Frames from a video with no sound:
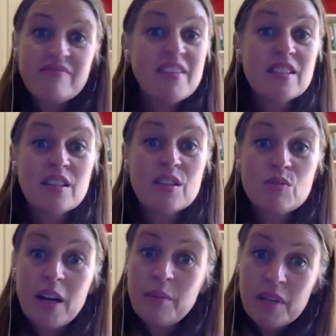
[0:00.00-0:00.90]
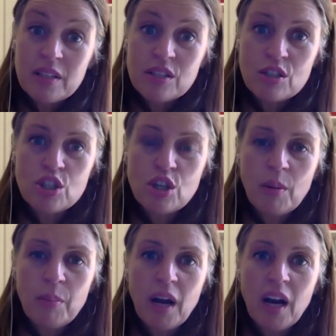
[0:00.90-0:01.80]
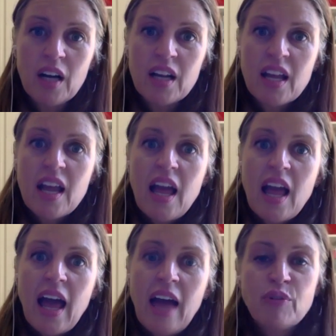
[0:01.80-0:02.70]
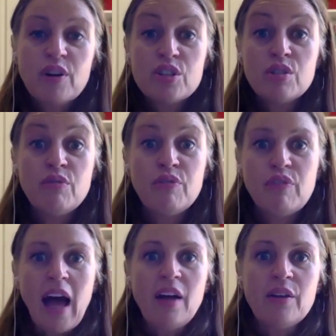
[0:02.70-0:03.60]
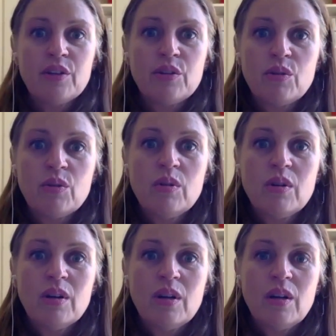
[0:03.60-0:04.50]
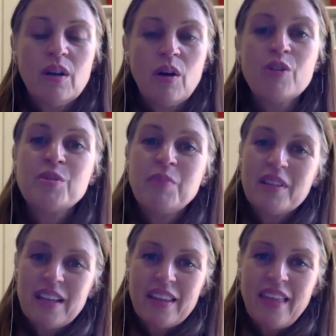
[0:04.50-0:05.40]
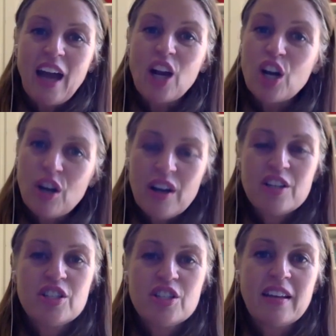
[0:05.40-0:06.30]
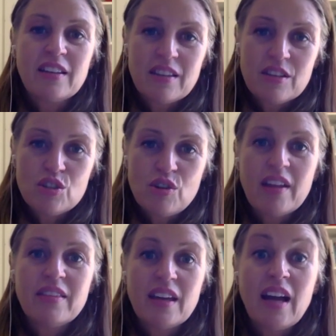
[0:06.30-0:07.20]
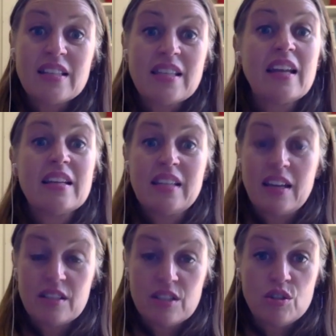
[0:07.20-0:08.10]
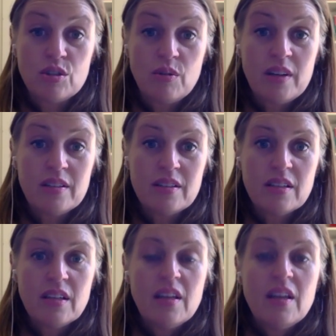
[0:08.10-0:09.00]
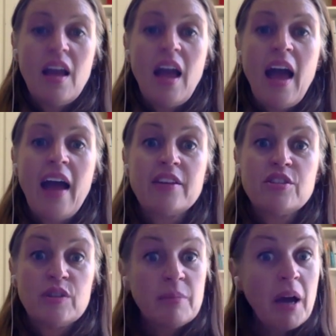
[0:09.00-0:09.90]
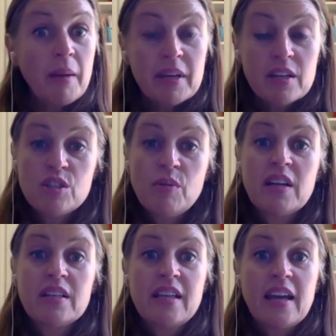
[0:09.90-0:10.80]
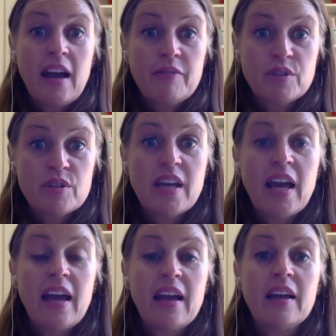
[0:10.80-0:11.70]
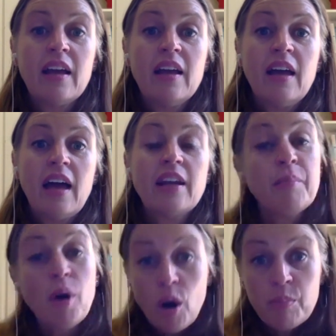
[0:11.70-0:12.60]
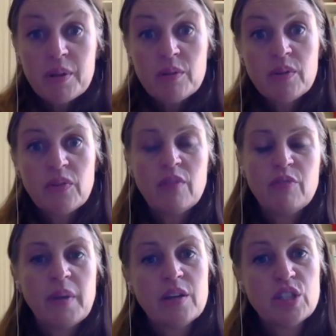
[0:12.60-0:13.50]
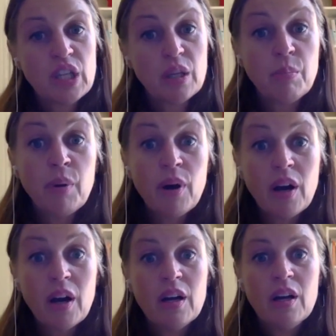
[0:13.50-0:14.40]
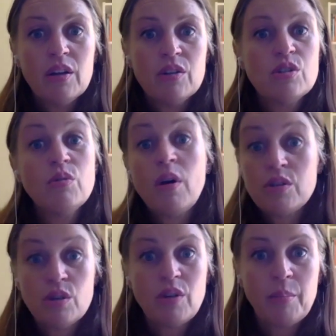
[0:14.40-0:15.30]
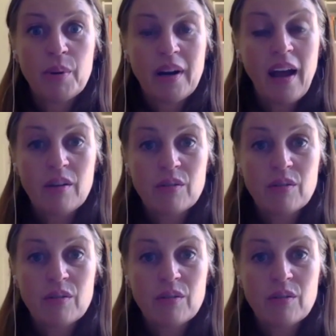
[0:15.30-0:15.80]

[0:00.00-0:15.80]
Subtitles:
this is what it means to show up hard, and for us to value ultimately that courage, that the strength, the guts that it takes to do it, and to keep coming and doing it day after day. And I'm hoping with the information in the book to also not burn out.